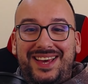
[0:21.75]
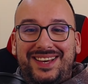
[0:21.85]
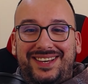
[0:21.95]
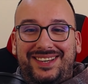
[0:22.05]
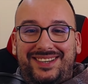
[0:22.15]

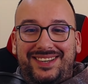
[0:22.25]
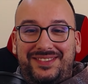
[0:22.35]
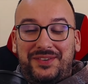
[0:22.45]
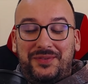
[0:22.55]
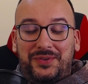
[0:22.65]

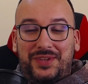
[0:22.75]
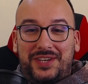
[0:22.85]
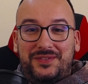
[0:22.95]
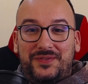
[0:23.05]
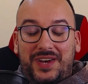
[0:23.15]
So
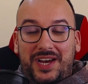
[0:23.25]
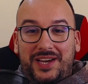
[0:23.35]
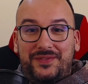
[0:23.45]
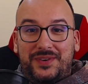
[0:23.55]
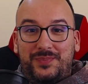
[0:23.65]

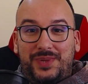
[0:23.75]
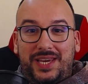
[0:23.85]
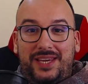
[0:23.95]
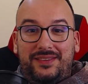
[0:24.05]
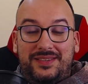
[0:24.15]
2005 I
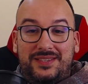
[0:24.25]
played in